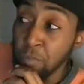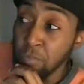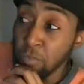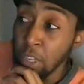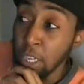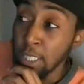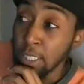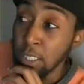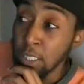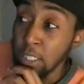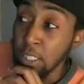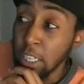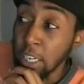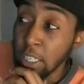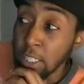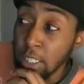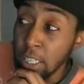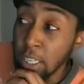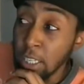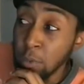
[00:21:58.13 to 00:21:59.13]
it's a
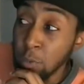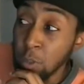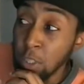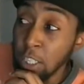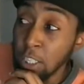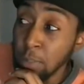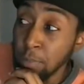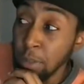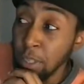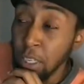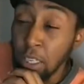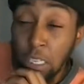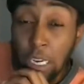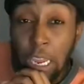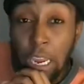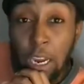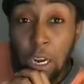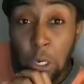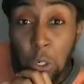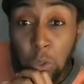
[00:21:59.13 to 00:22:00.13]
skate that is being
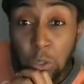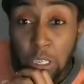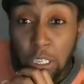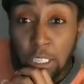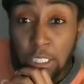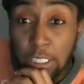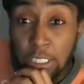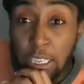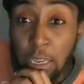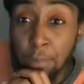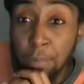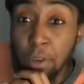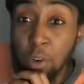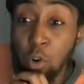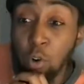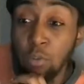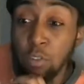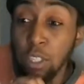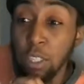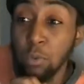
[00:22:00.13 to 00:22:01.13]
allowed and it's not being
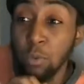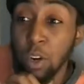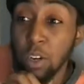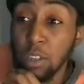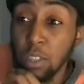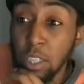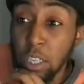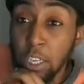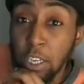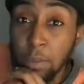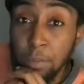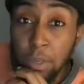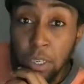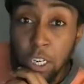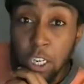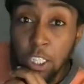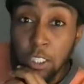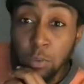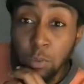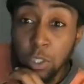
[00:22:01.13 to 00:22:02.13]
overly regulated
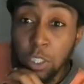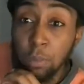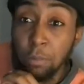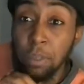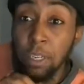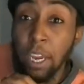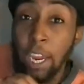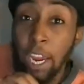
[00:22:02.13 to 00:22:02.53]
because we can be